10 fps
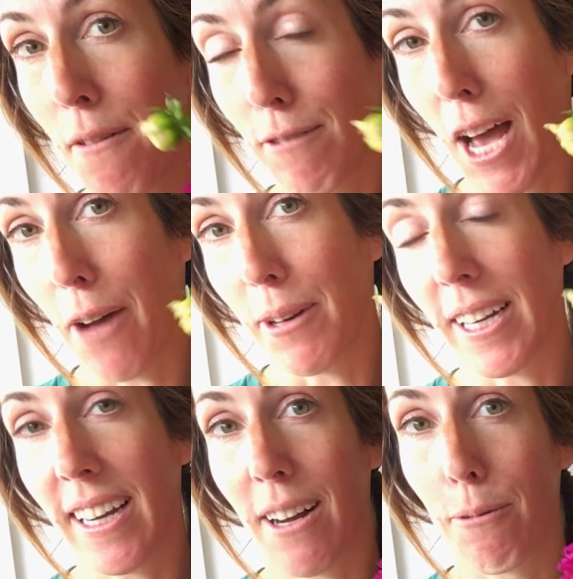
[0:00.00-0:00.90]

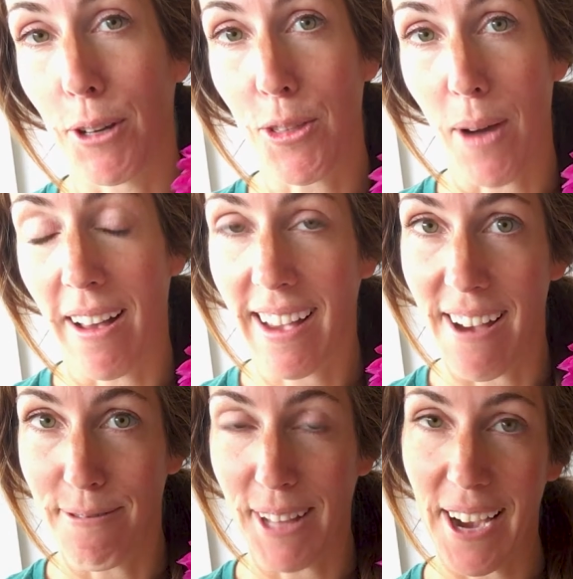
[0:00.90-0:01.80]
flower a worthwhile
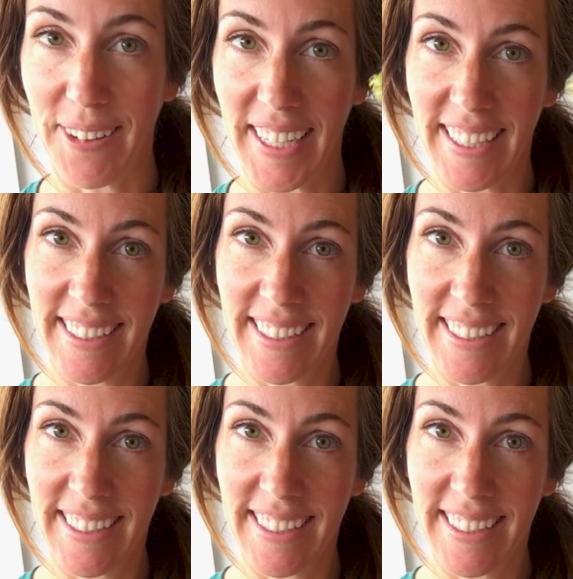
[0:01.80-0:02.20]
cut flower.